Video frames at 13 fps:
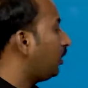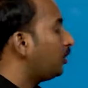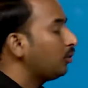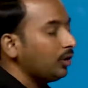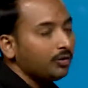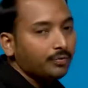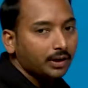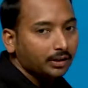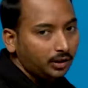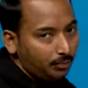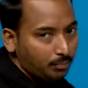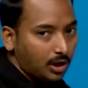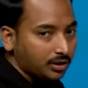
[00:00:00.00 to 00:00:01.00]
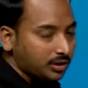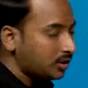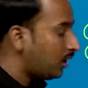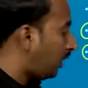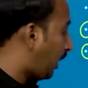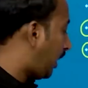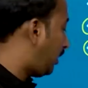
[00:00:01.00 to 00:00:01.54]
unit for the mass.
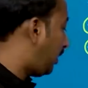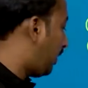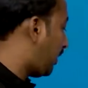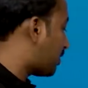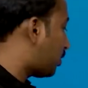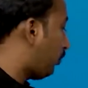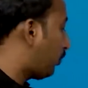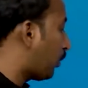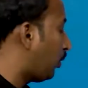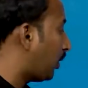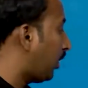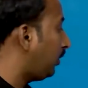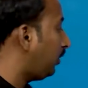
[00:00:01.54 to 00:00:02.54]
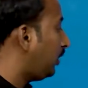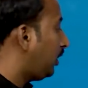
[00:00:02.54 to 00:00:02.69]
And next, proton,